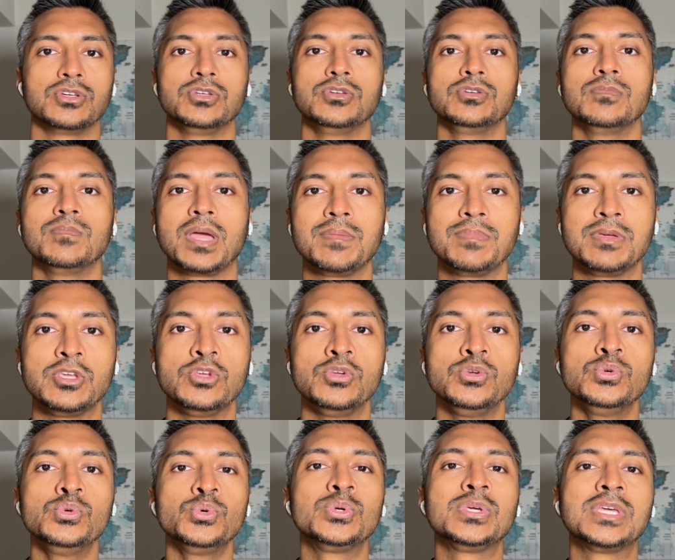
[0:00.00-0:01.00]
maybe
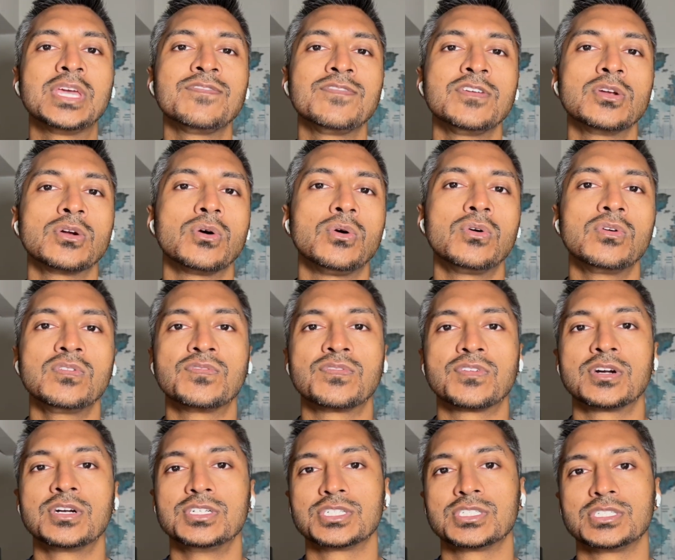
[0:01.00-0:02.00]
you give your own
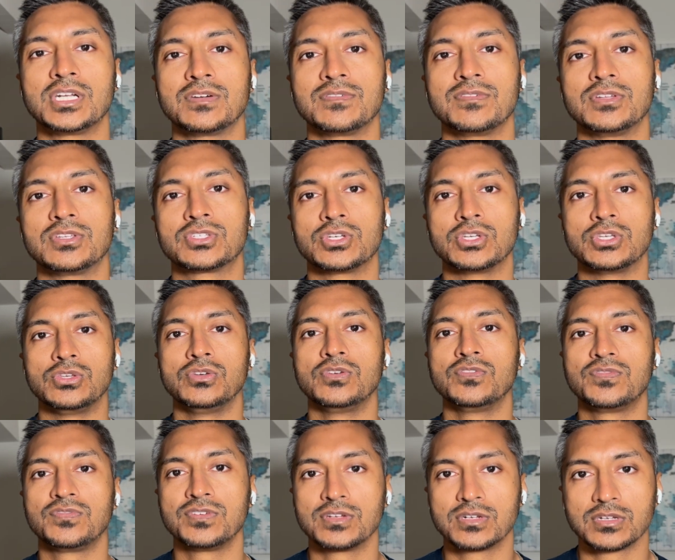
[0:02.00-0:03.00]
version of it so you
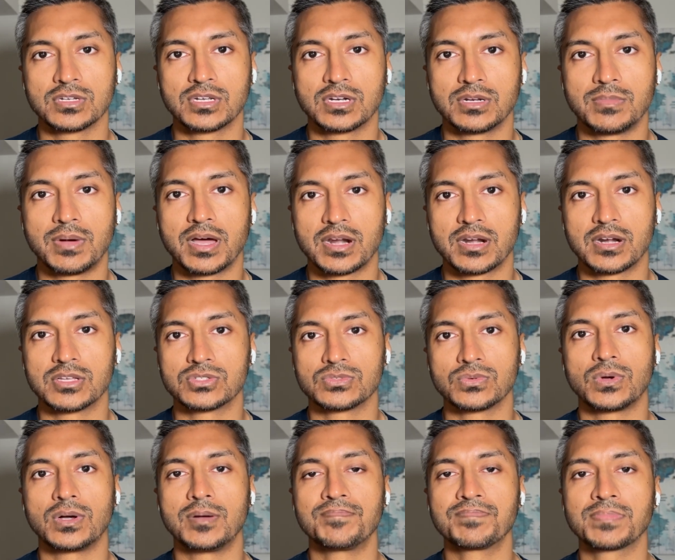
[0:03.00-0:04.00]
feel good about it as
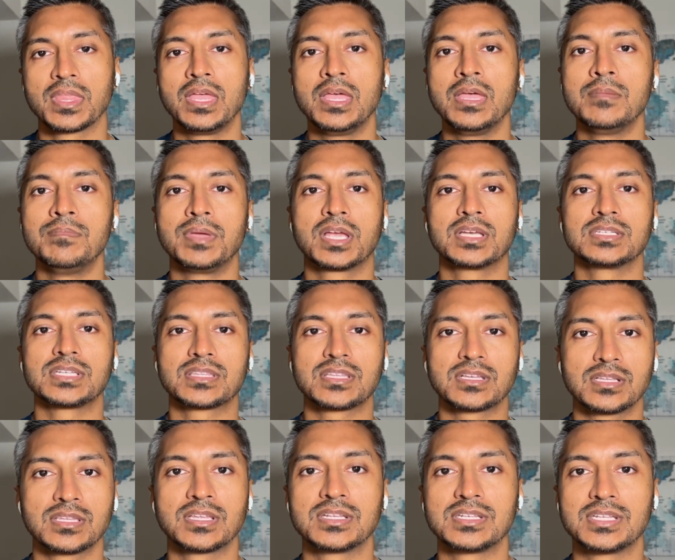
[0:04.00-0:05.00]
well. Because at the
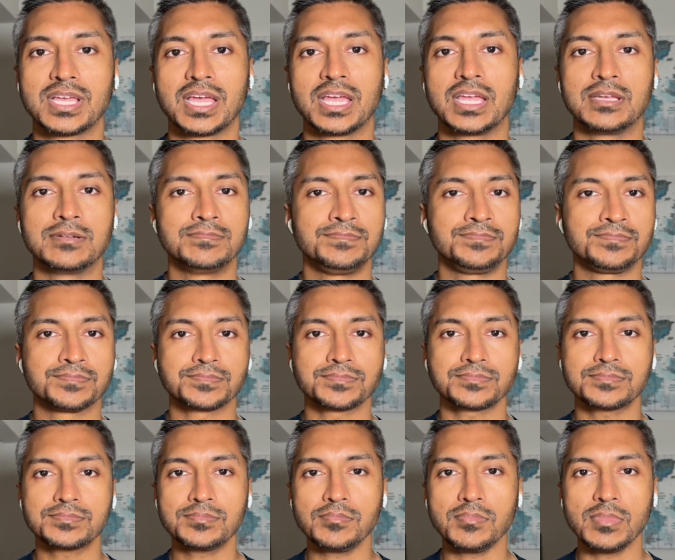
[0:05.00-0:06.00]
end of the day,
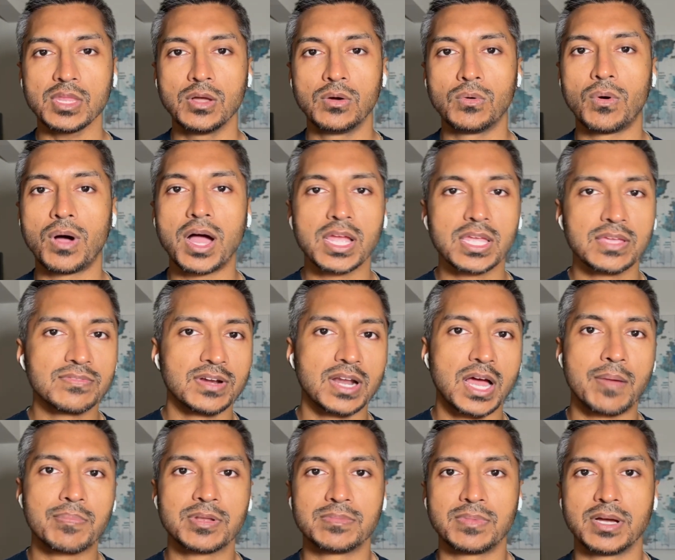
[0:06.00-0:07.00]
why even
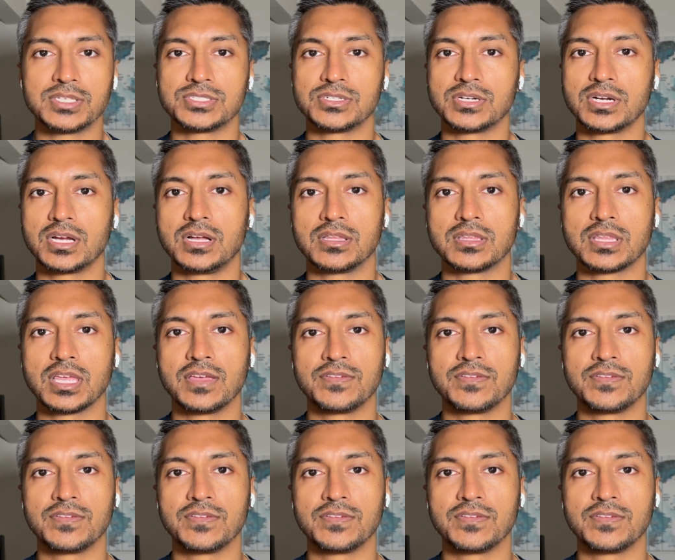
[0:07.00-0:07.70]
optimize your health? If